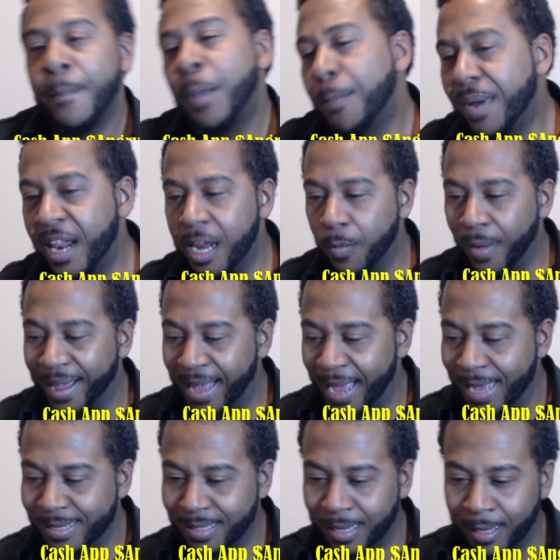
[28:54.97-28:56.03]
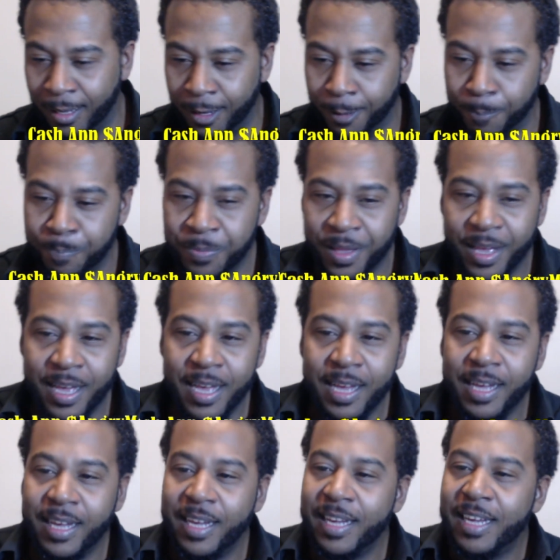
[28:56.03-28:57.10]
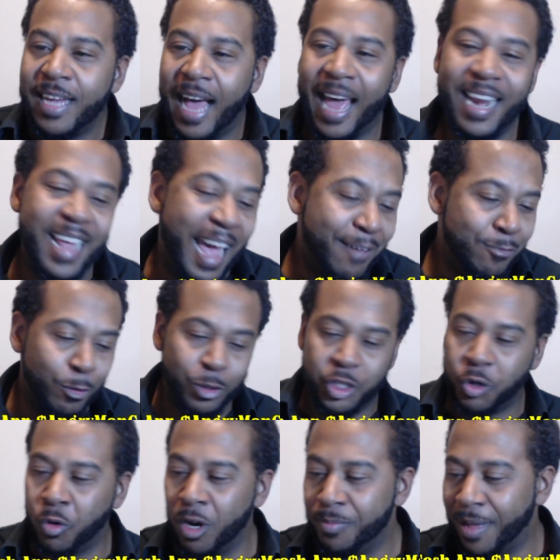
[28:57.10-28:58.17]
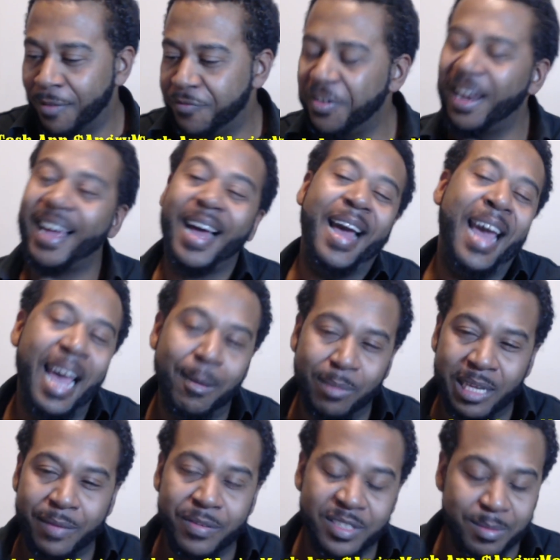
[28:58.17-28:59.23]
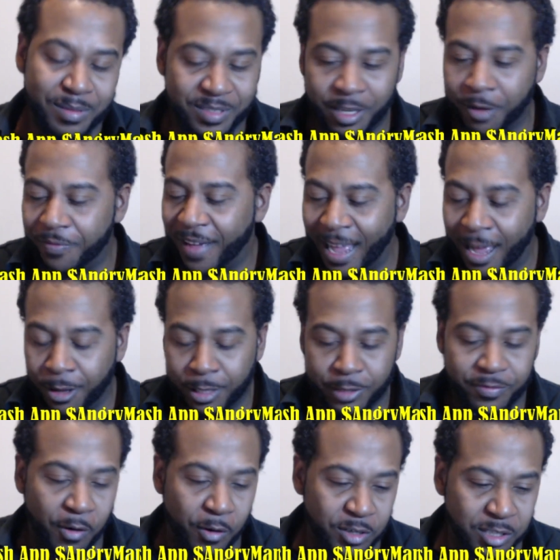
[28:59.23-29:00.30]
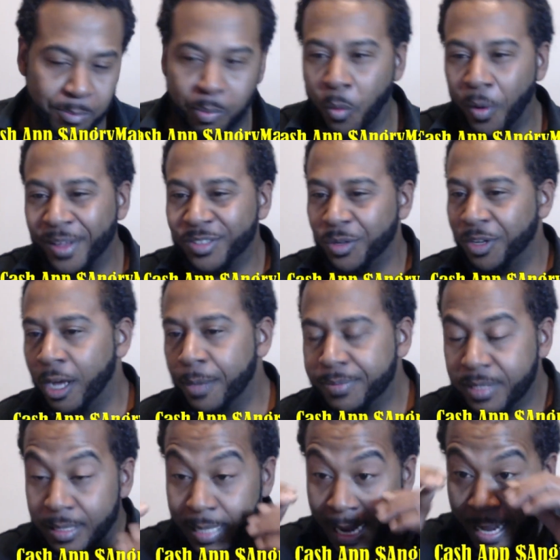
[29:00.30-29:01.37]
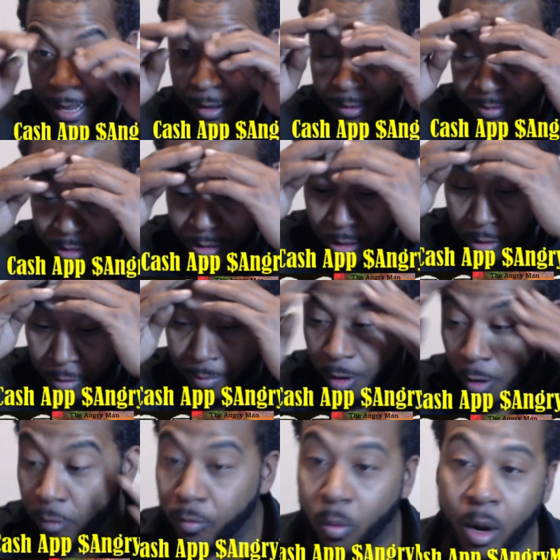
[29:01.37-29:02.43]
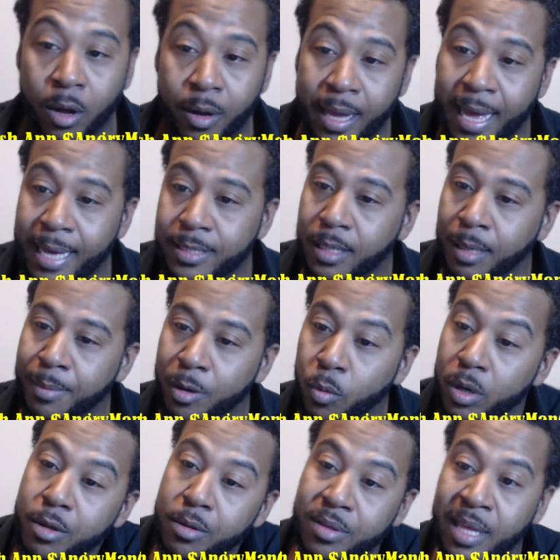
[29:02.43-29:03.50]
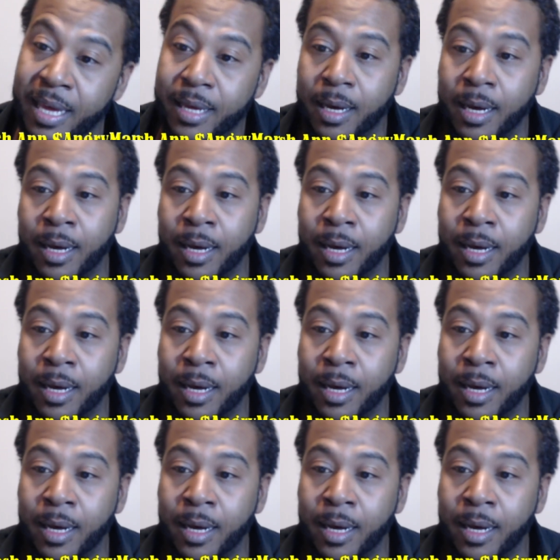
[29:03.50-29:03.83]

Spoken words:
But anyway, guys, I didn't have no script. I feel like I am leaving some stuff out as far as the points or the ups and downs, you know. But overall, guys, I mean, what do you think?